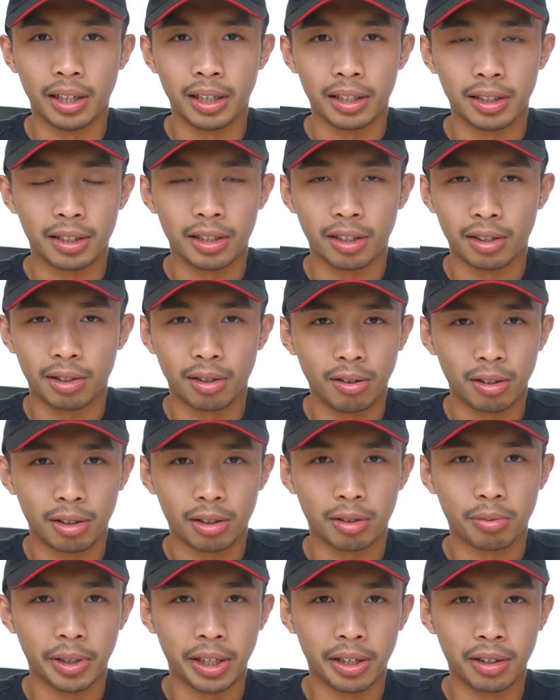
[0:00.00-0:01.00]
it just
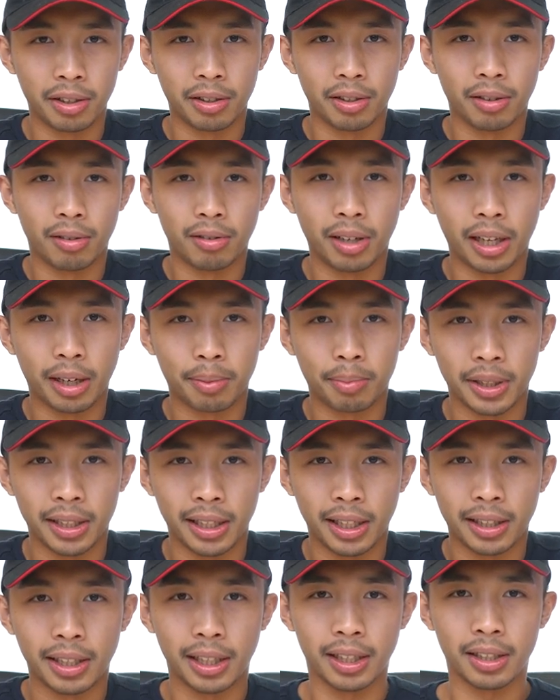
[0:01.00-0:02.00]
looks weird, you know, like
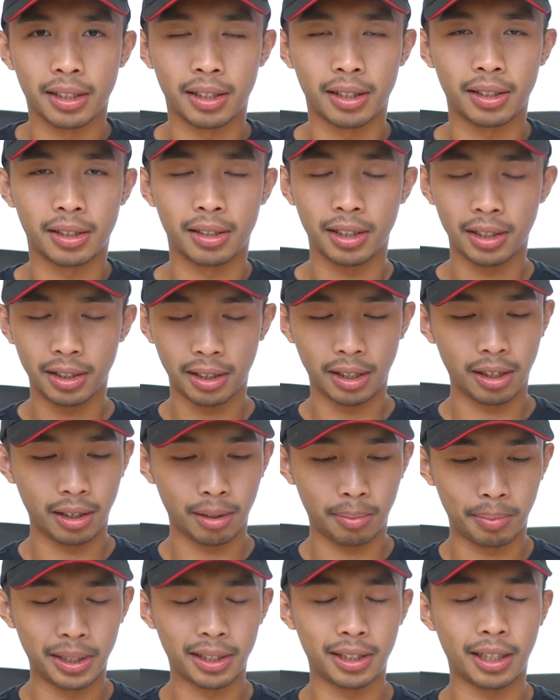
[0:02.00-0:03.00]
presenting just a
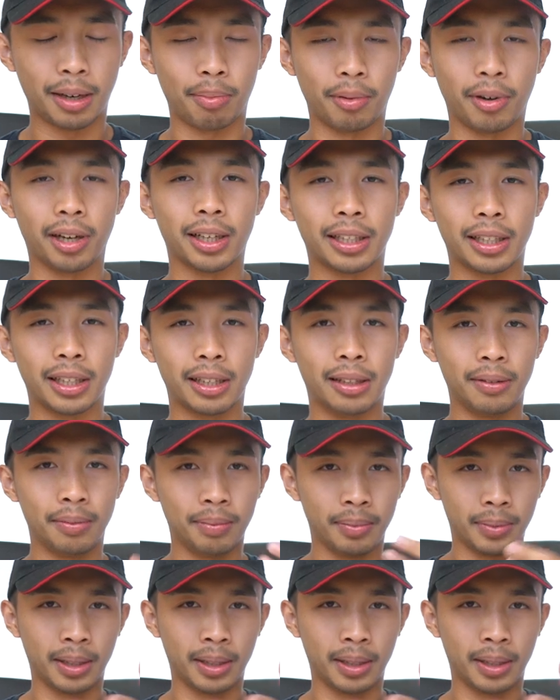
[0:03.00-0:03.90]
little bit separated,